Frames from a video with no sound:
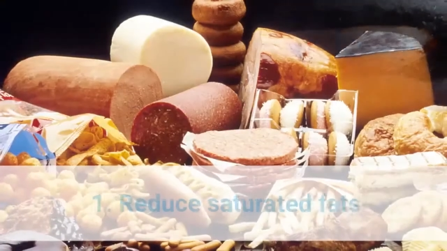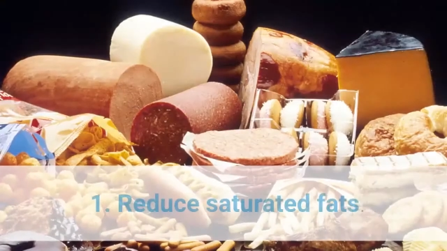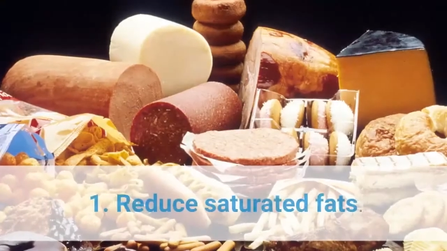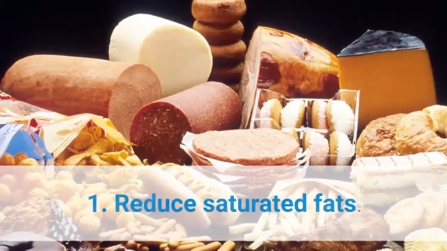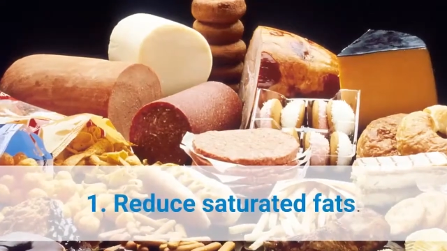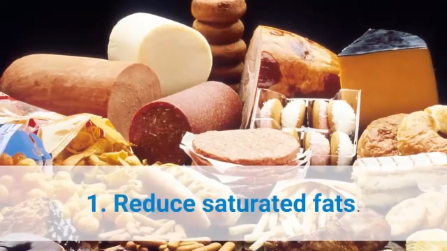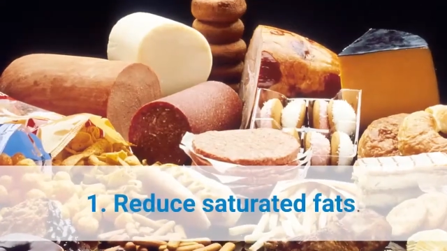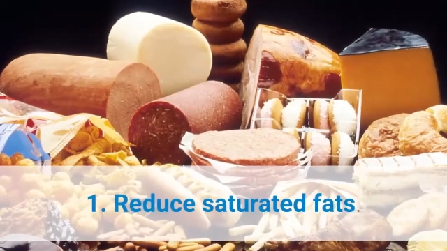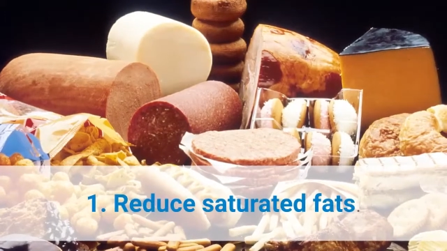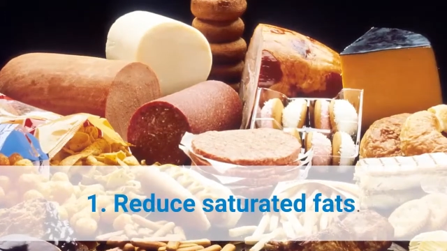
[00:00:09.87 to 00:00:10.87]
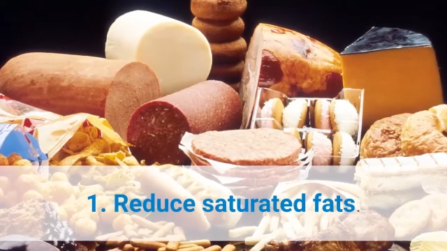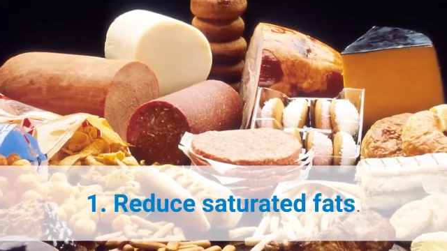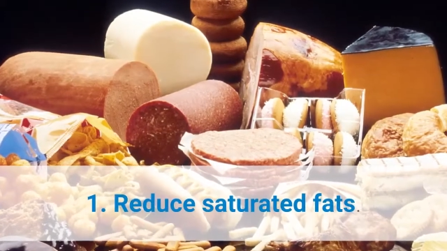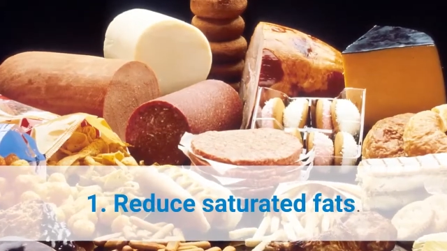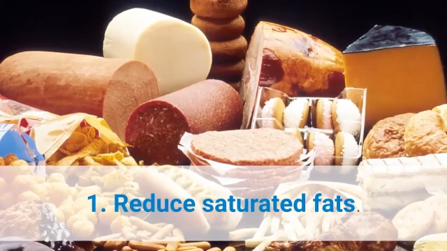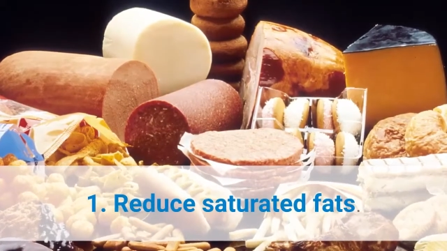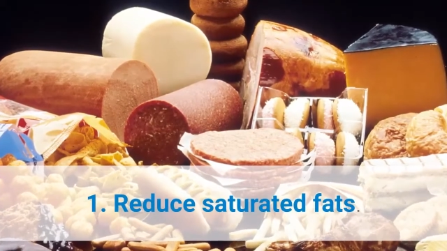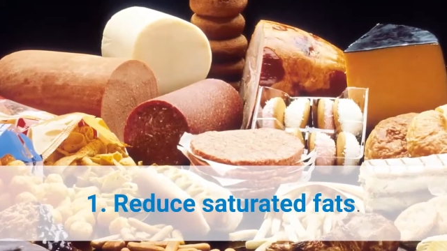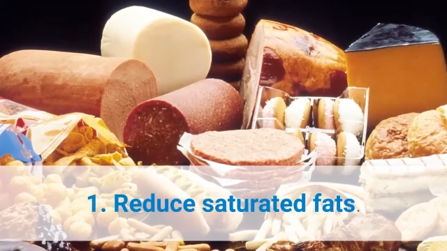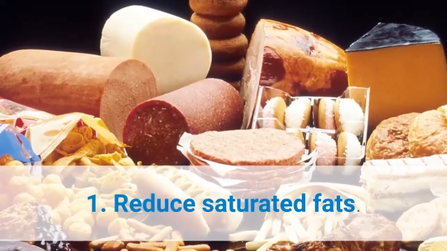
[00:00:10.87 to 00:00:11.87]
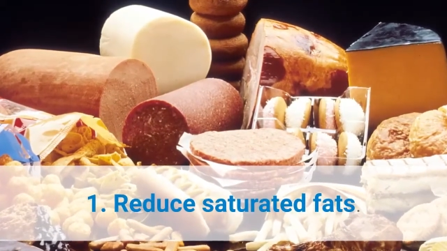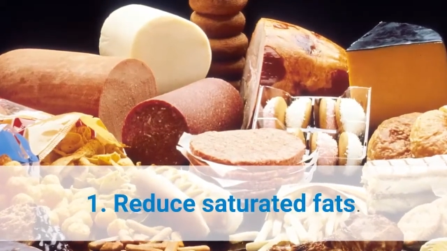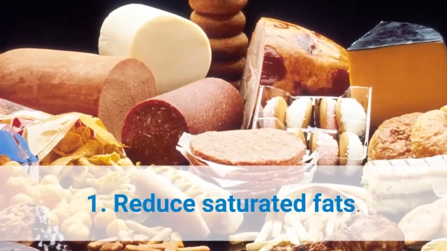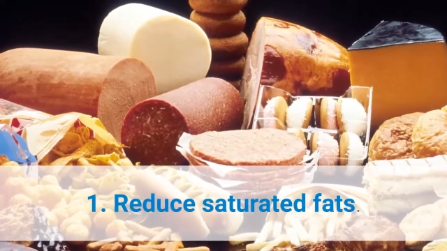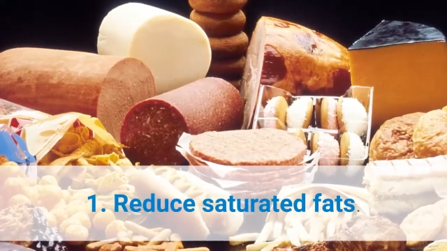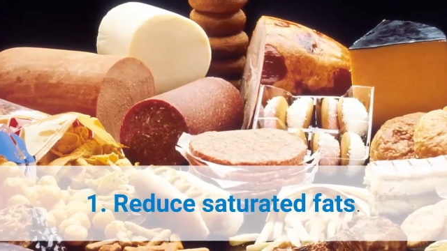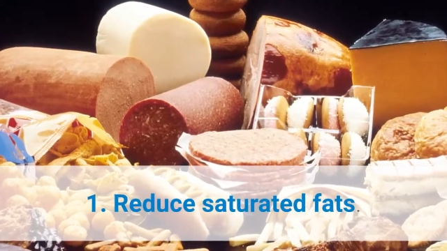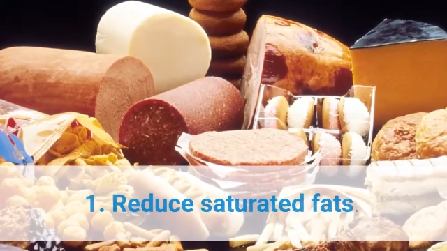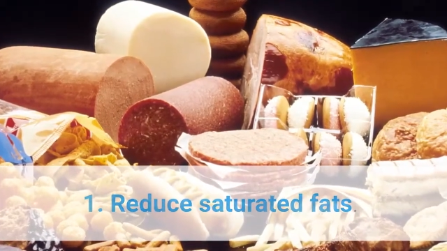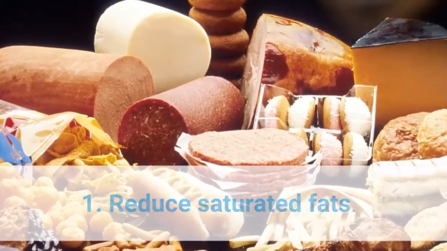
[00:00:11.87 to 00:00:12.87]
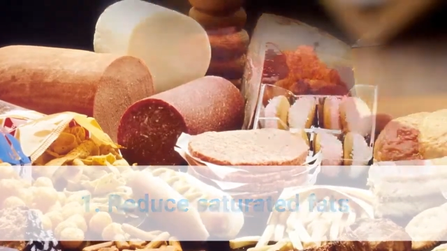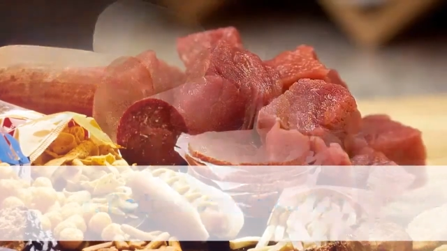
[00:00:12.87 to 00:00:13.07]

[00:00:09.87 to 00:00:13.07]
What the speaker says: Nobody's mouth can be seen.